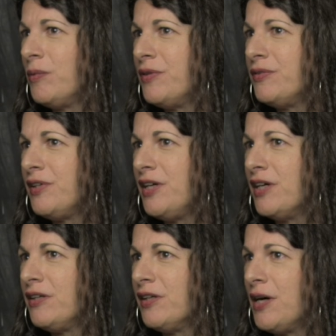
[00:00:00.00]
was
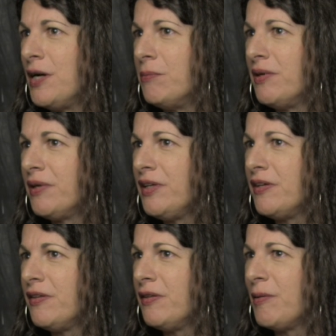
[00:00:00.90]
in
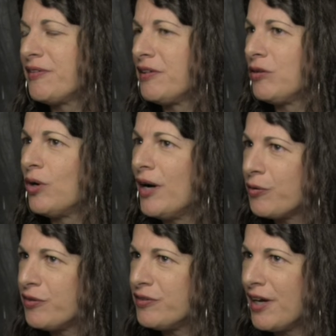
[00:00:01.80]
the Bessel
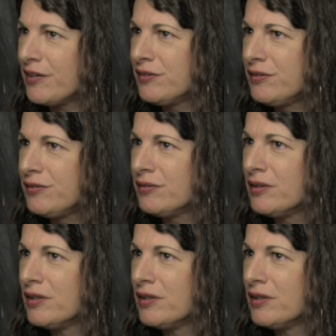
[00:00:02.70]
whorehouse in Texas,